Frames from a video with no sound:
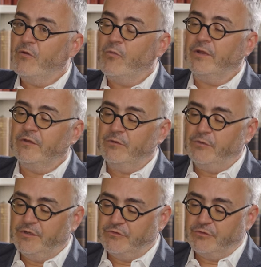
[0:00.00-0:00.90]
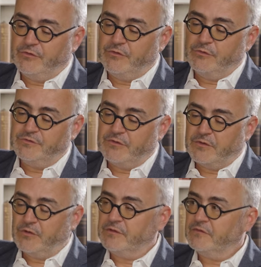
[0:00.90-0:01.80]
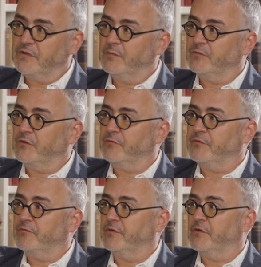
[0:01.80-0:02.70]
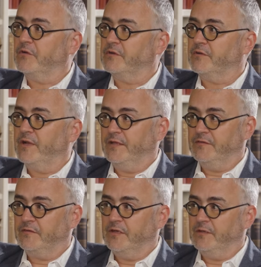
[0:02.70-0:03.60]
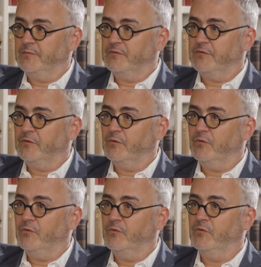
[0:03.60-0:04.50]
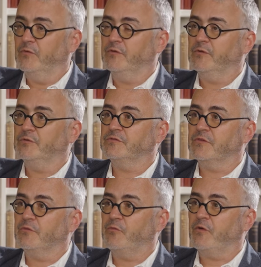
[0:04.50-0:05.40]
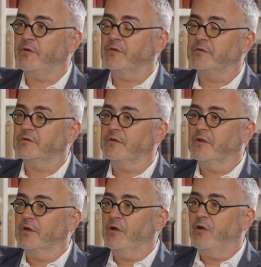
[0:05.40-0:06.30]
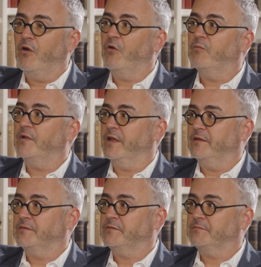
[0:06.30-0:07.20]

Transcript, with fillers: When you introduced the concept of the recorded landscapes, you used the word homeland.